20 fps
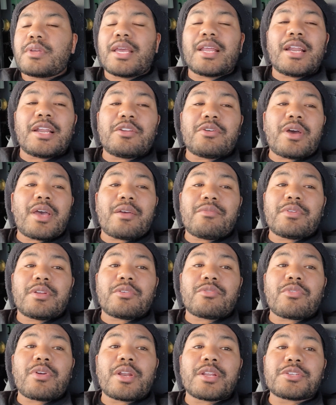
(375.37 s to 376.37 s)
And I don't have
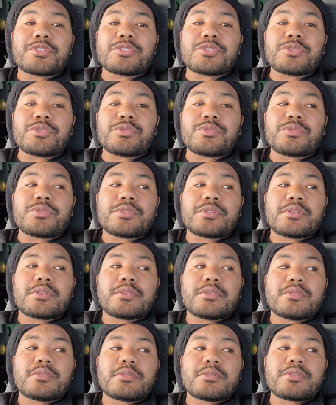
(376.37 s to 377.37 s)
any running shoes.
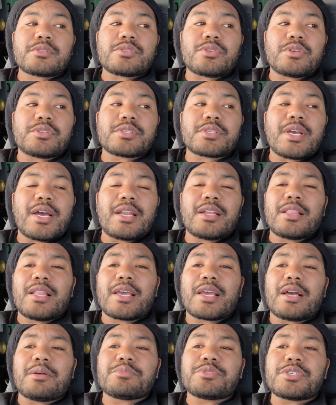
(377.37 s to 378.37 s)
So it's kind of
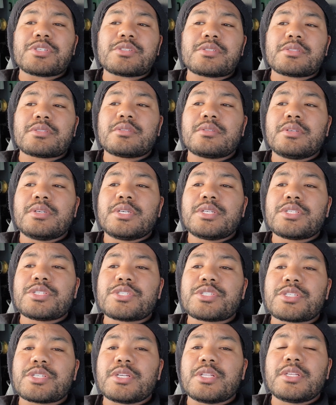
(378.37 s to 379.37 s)
like I'm just
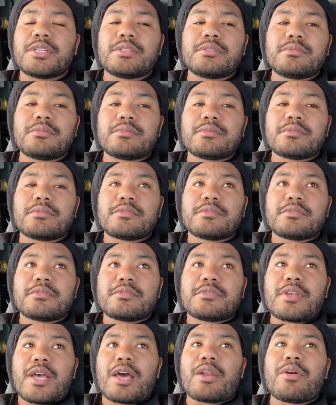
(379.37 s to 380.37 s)
chilling.
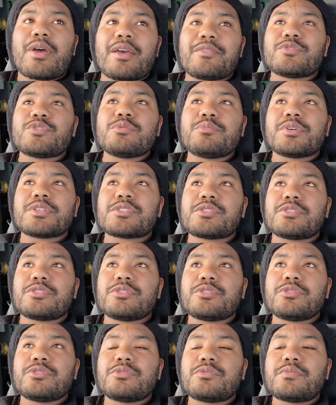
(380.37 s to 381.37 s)
I don't have too much to
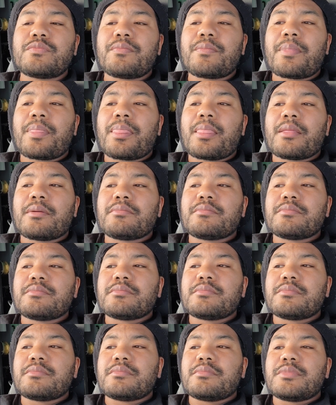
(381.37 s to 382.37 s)
do.
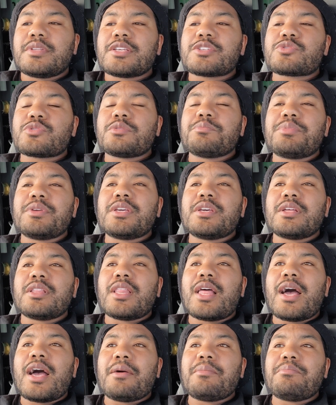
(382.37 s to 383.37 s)
This would be a
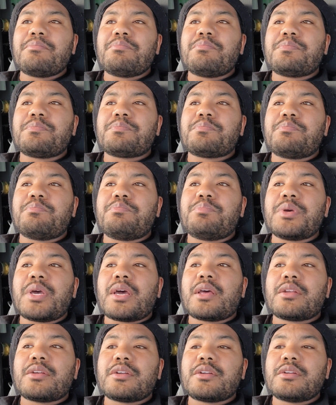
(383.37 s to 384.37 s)
lot
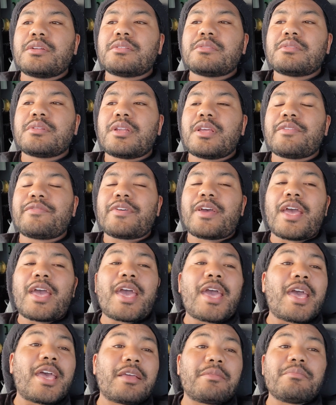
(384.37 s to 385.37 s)
better if I
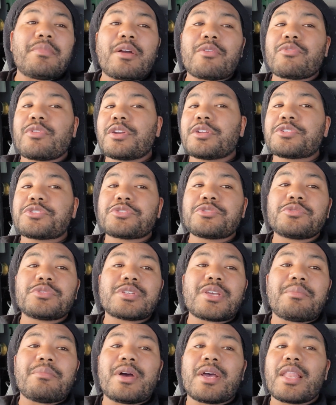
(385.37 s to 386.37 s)
had my running
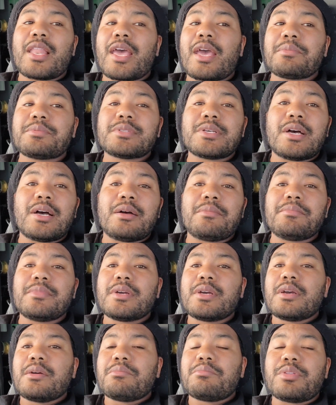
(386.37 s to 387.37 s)
shoes and my laptop,
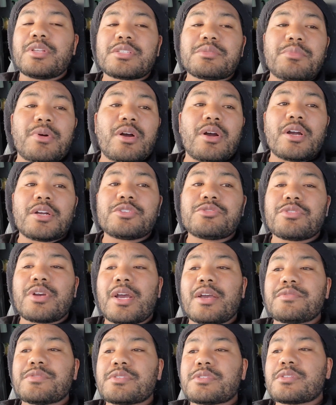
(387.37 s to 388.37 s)
plus my hard
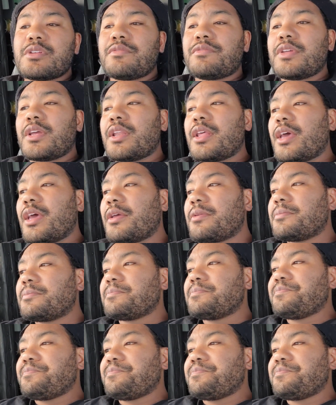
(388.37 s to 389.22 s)
drives and stuff like that.